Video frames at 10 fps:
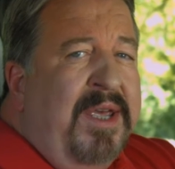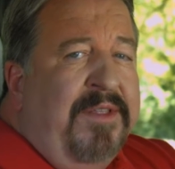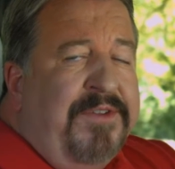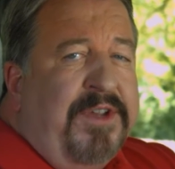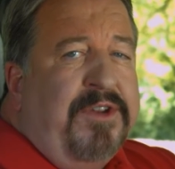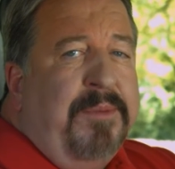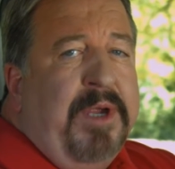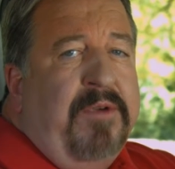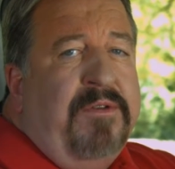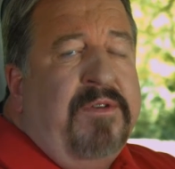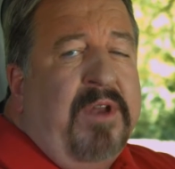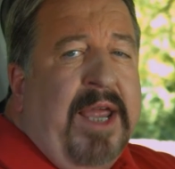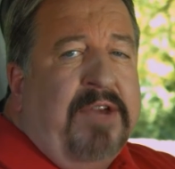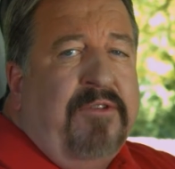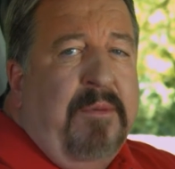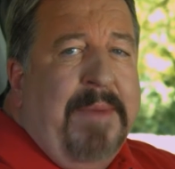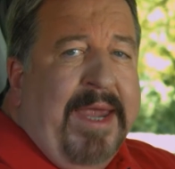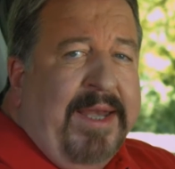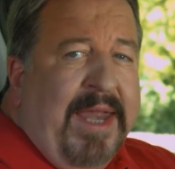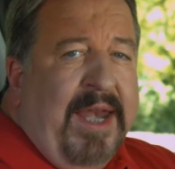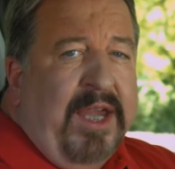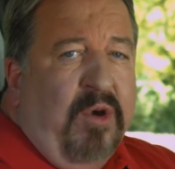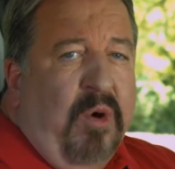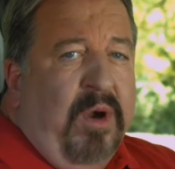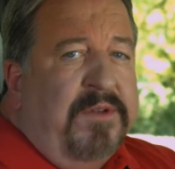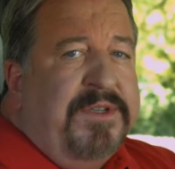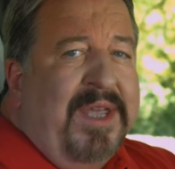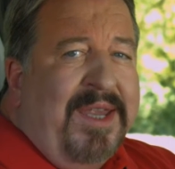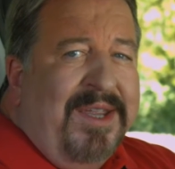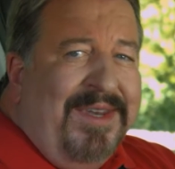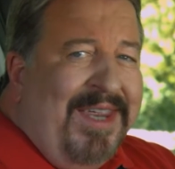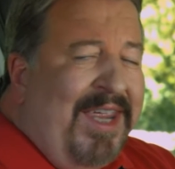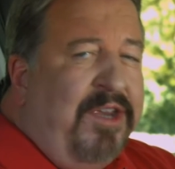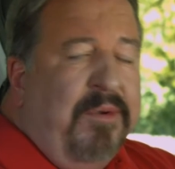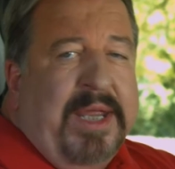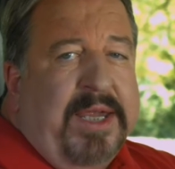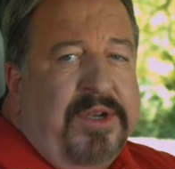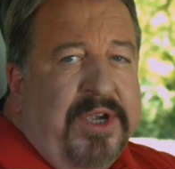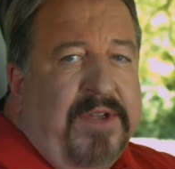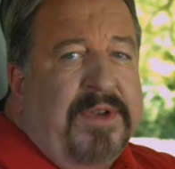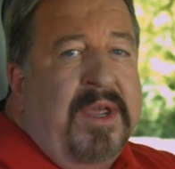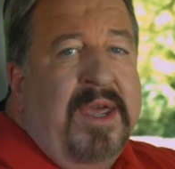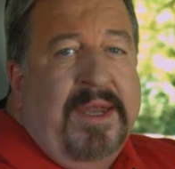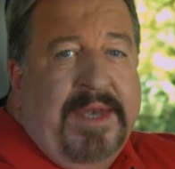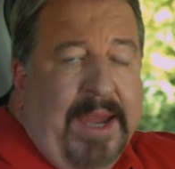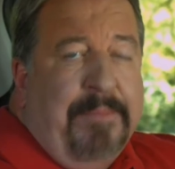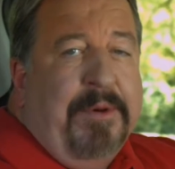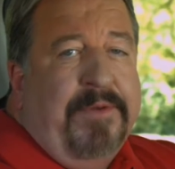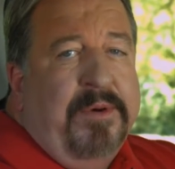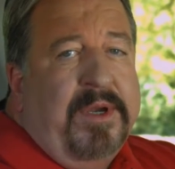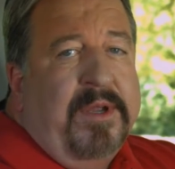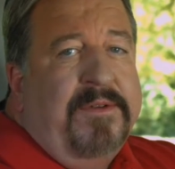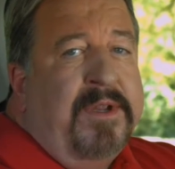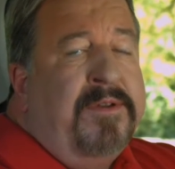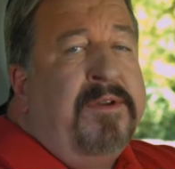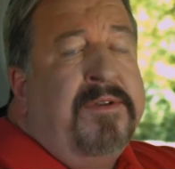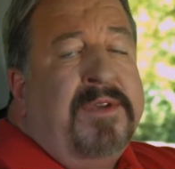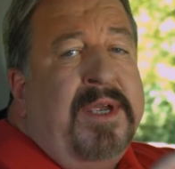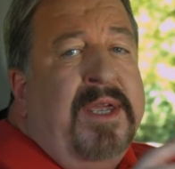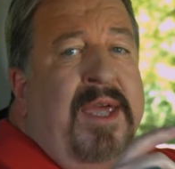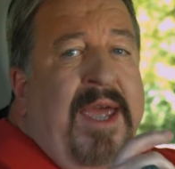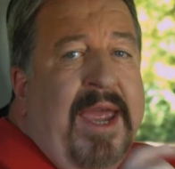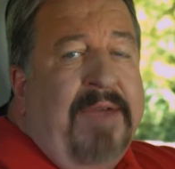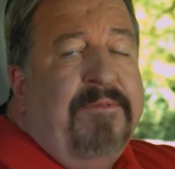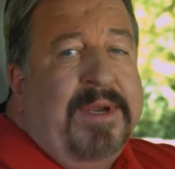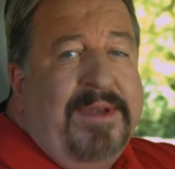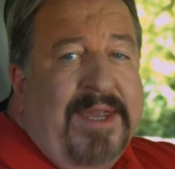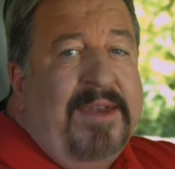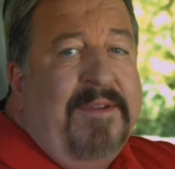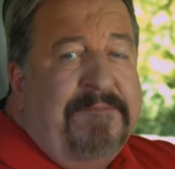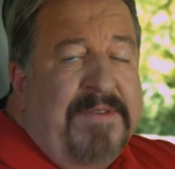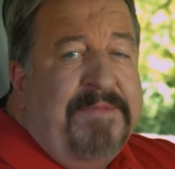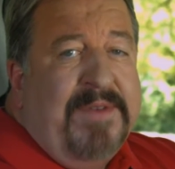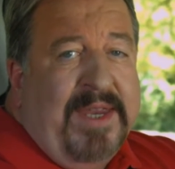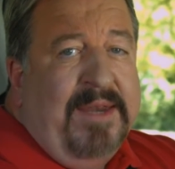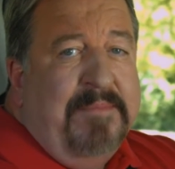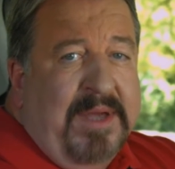The system uses electromagnetic coils that continually adjust damper fluid consistency every 10 to 15